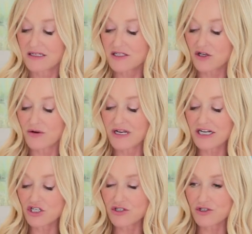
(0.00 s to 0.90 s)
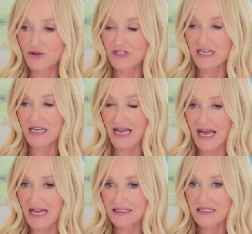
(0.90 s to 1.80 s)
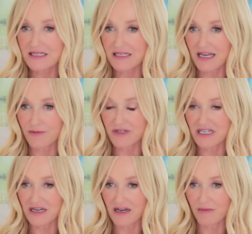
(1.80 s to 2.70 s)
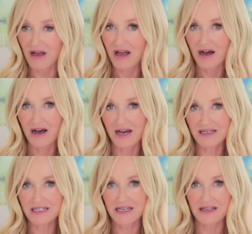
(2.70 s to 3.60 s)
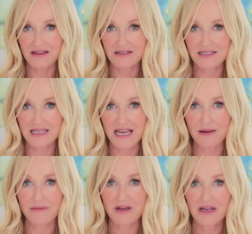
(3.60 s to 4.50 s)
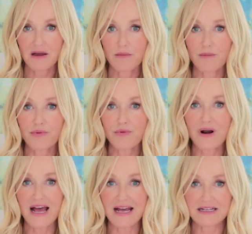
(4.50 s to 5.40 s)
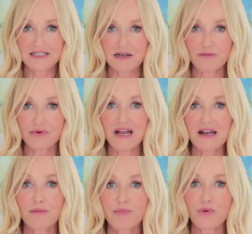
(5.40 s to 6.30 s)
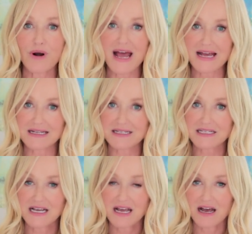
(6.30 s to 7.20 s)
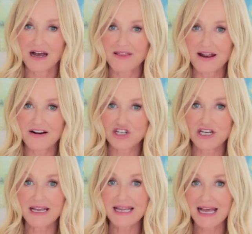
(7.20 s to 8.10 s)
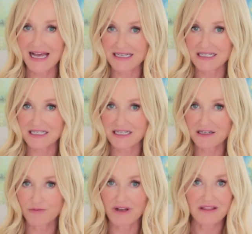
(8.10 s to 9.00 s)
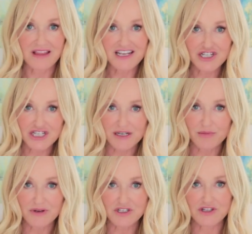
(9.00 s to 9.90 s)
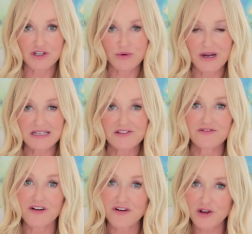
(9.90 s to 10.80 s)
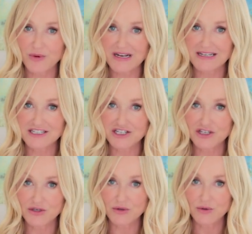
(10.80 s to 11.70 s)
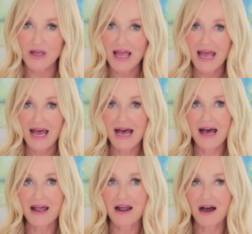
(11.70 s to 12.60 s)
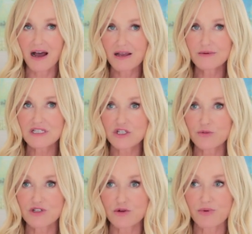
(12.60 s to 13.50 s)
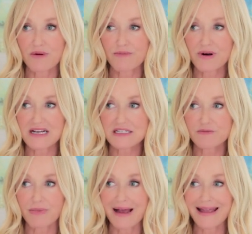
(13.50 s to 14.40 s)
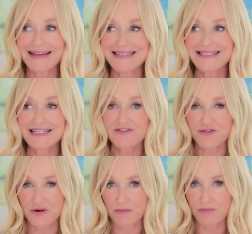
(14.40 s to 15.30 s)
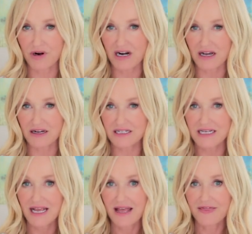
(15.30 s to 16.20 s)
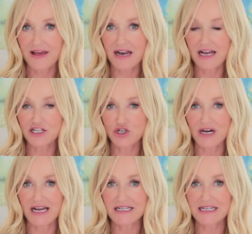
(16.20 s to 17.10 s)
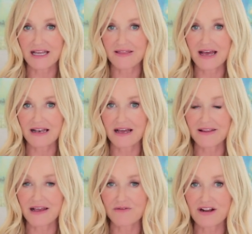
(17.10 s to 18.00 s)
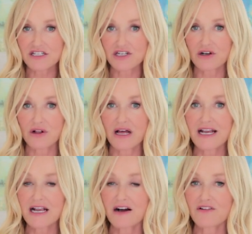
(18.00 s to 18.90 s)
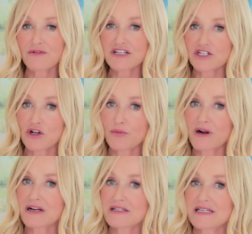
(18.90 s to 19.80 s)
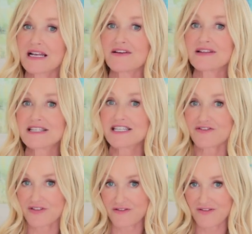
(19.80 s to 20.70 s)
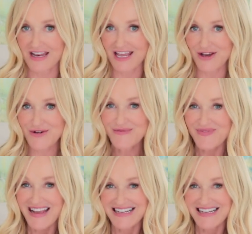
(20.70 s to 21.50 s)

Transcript: So Naturasutique and Cyberderm are under the same brand, umbrella brand. Uh, they're actually in Canada, but they ship to the US very quickly to you. And I was super duper impressed by a different product that I tried in their line, their retinol. I cover retinol products in a different video.